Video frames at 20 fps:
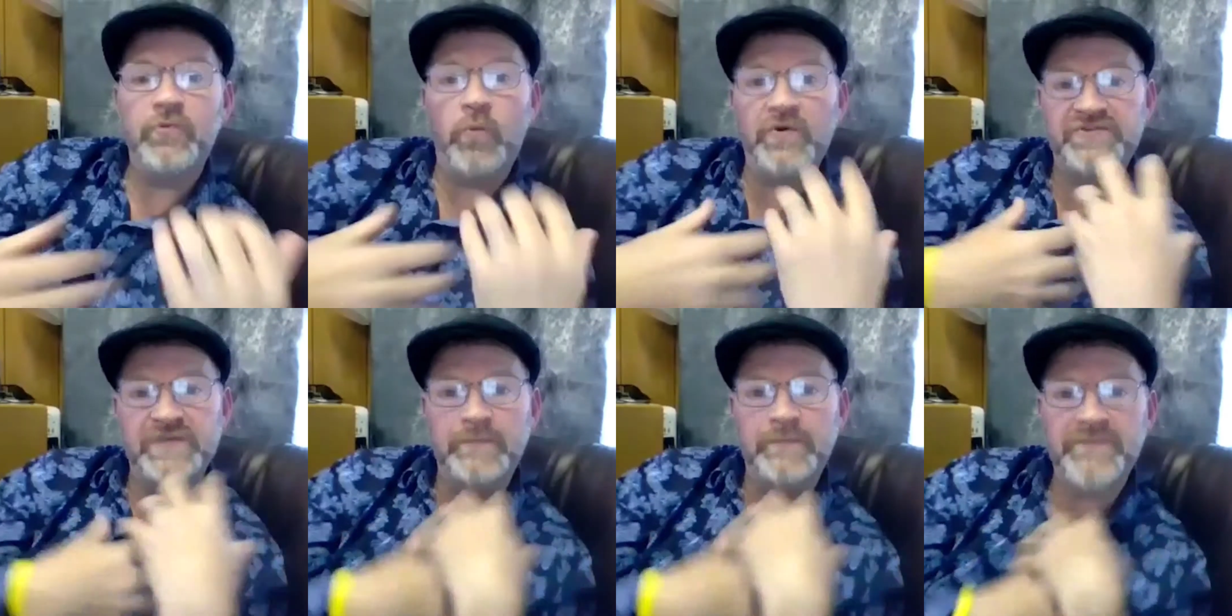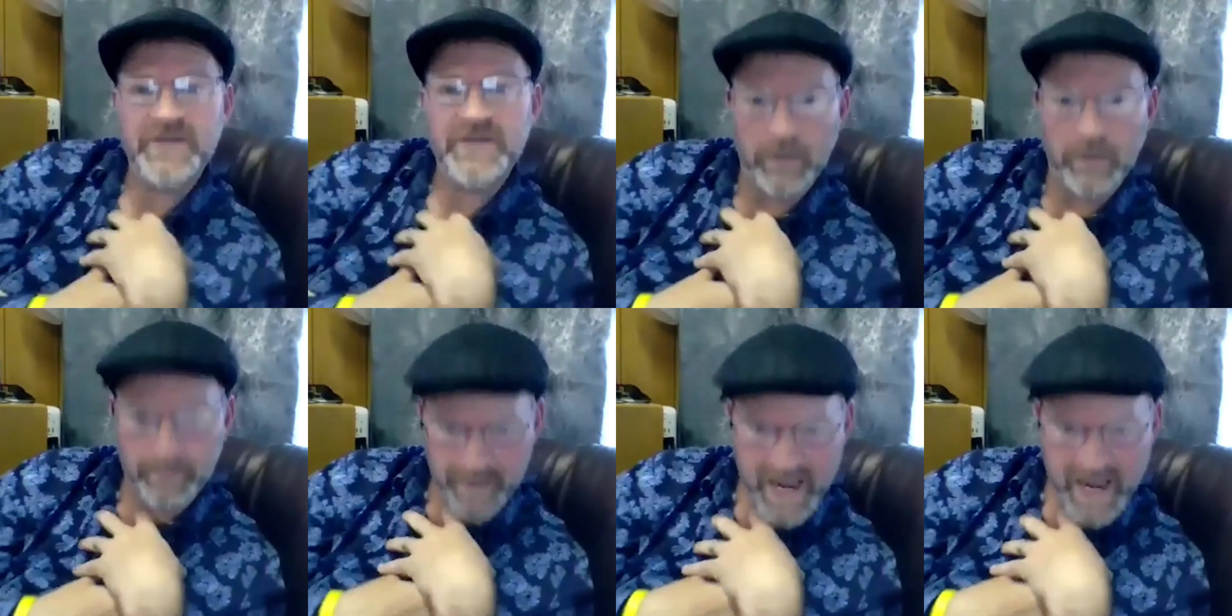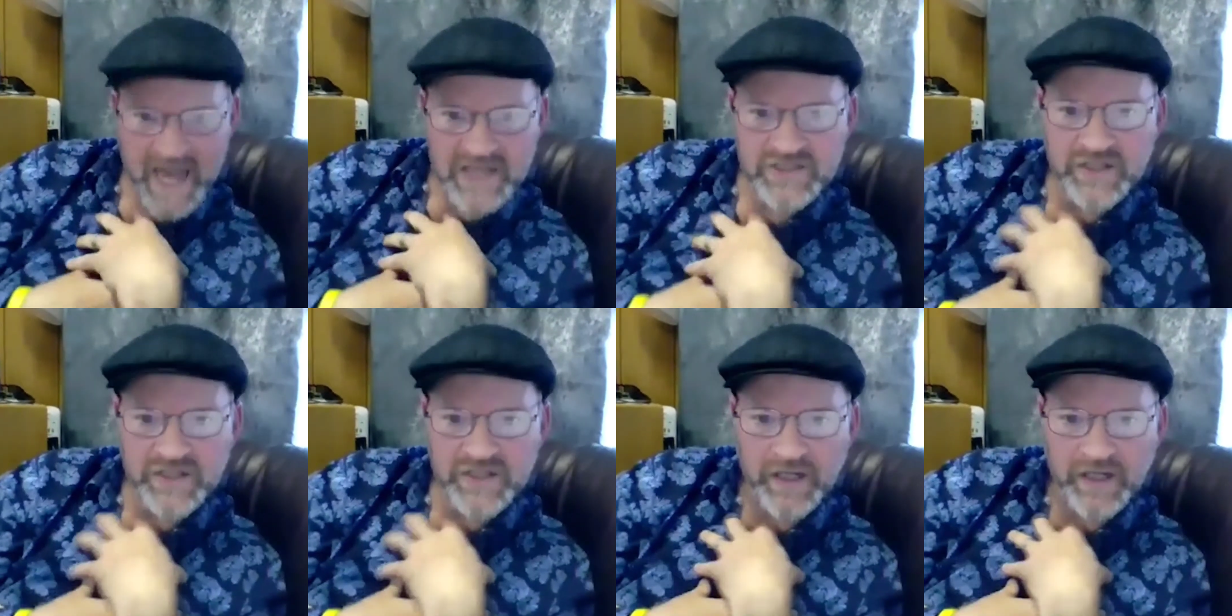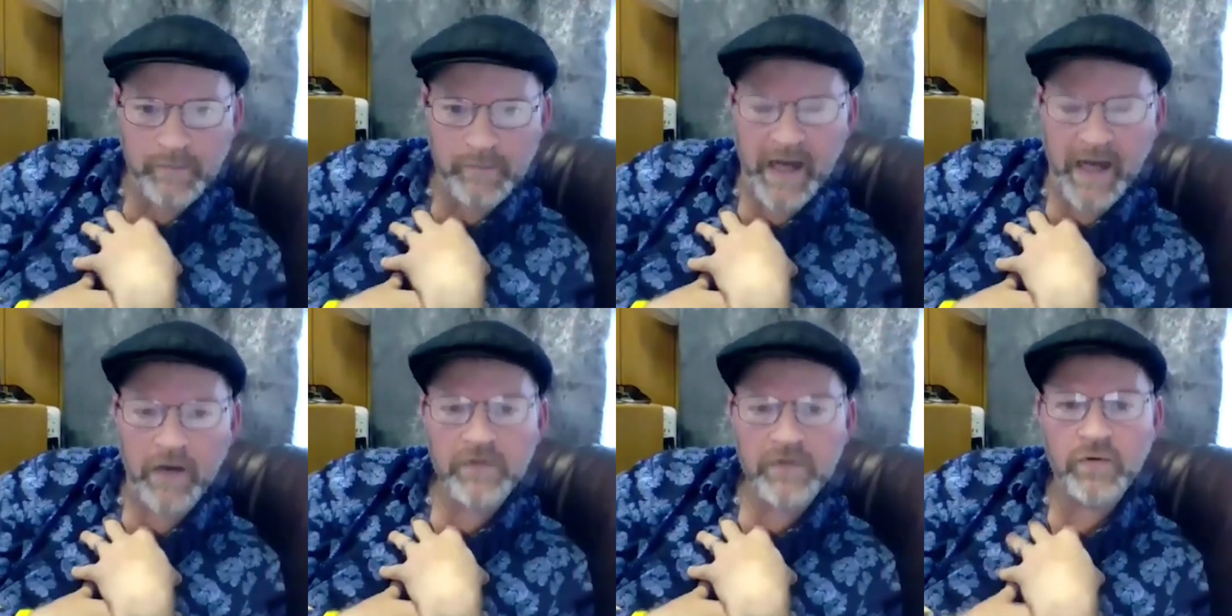something you're passionate
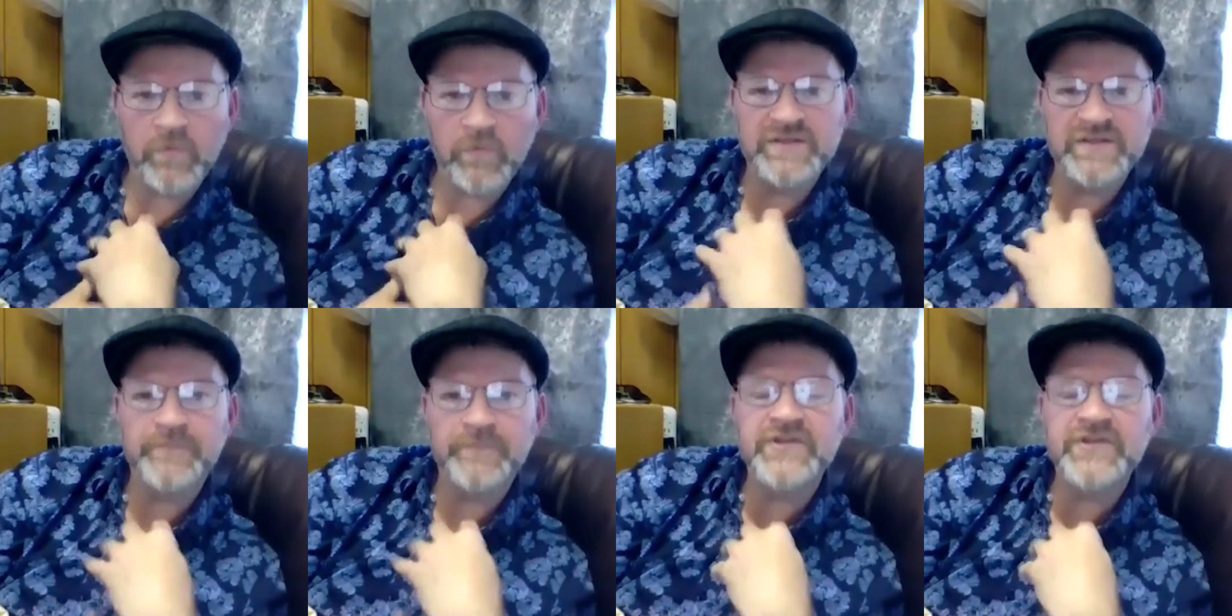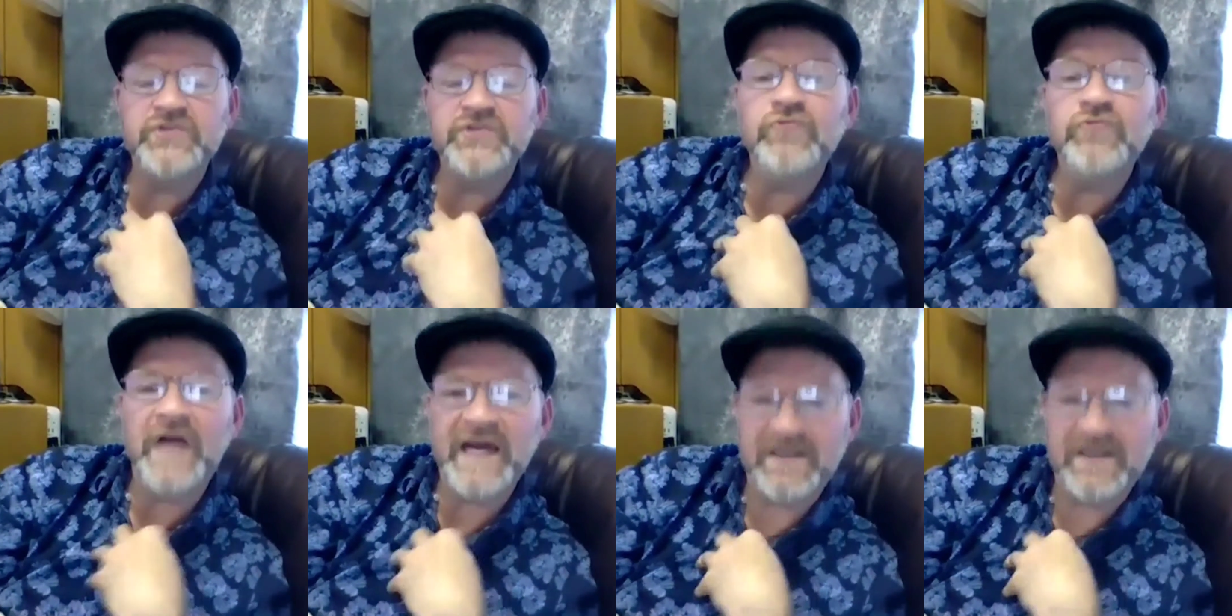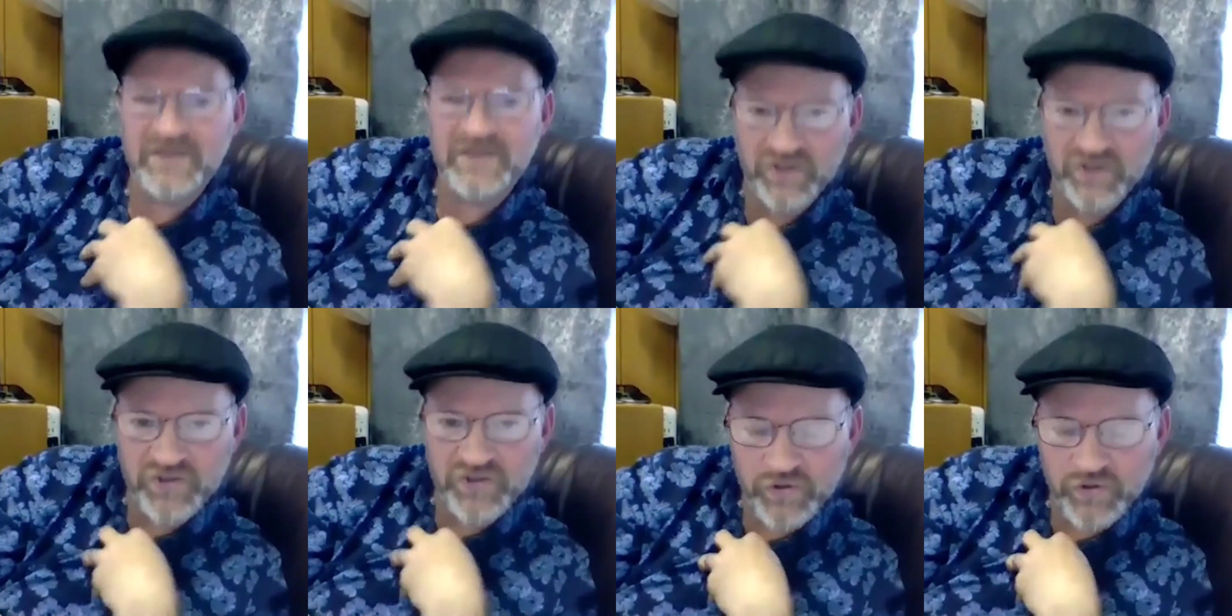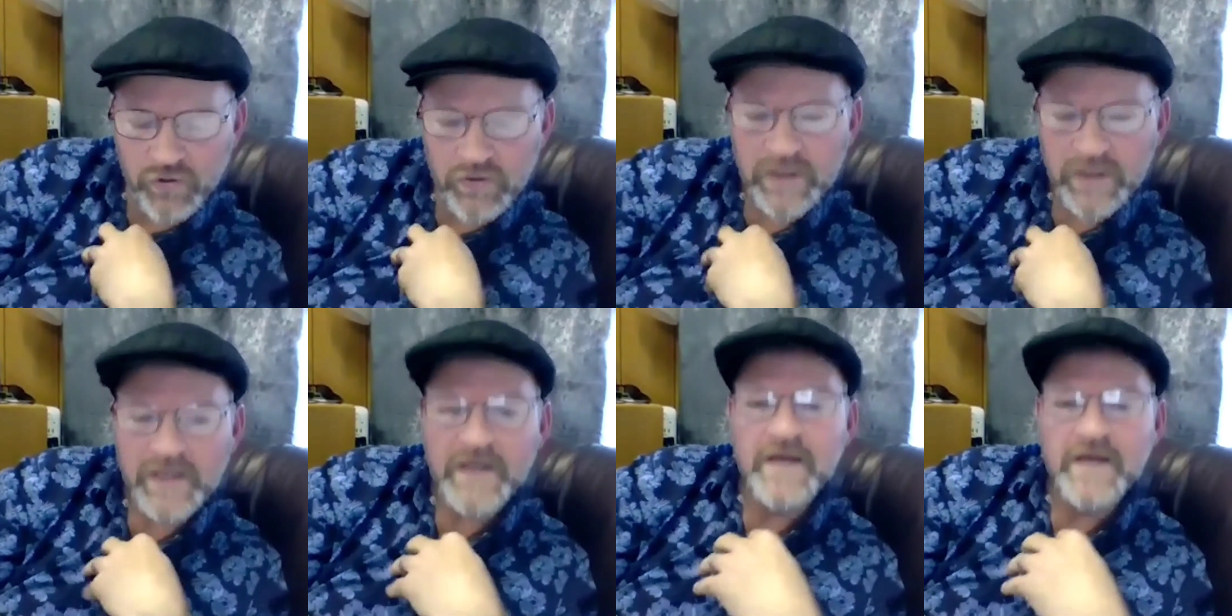about or something you like to do,